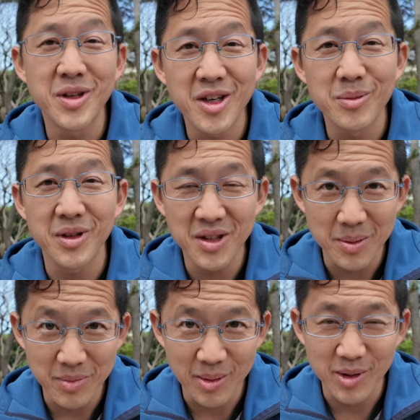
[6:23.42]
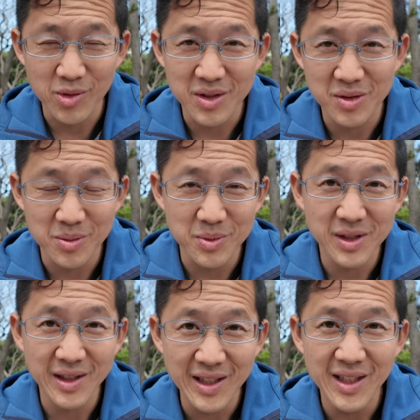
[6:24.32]
be helping keep public
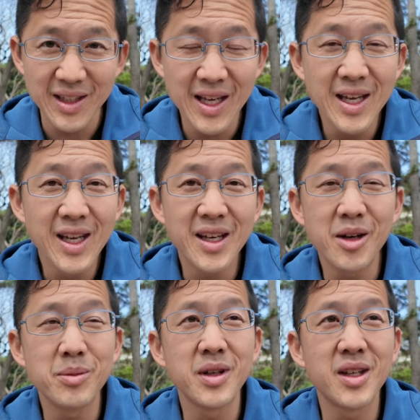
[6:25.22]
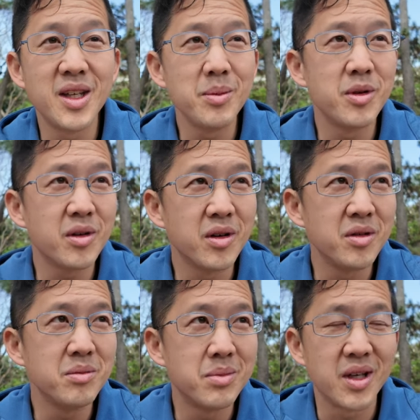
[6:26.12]
restrooms clean clean and helping keep your
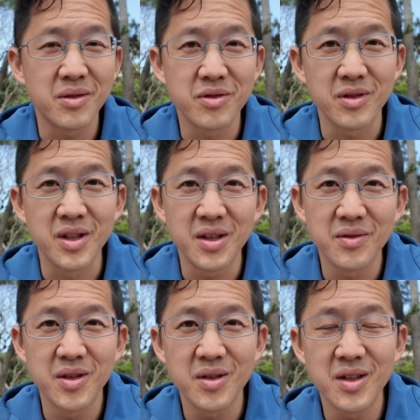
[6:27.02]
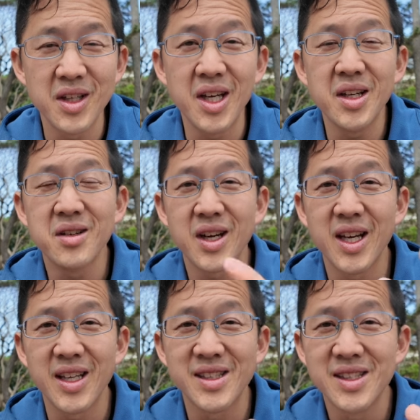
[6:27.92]
own butt free of urine and your
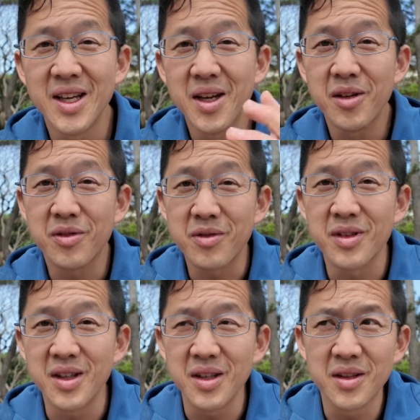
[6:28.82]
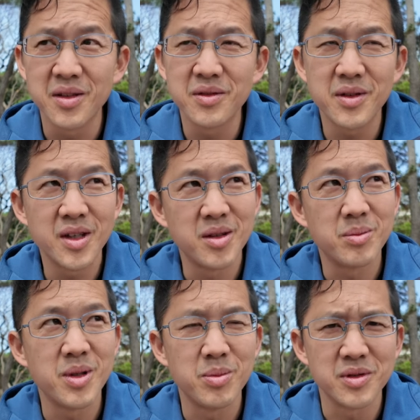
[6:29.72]
hands free of other
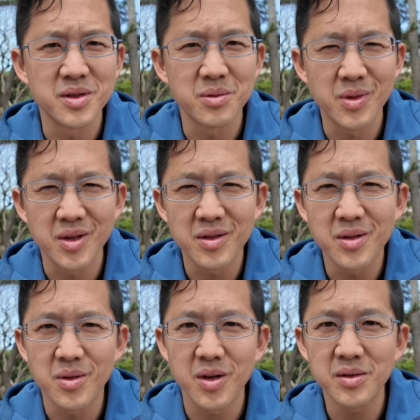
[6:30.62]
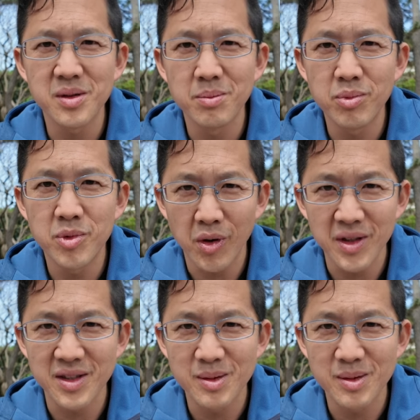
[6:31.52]
people's weird, gross toilet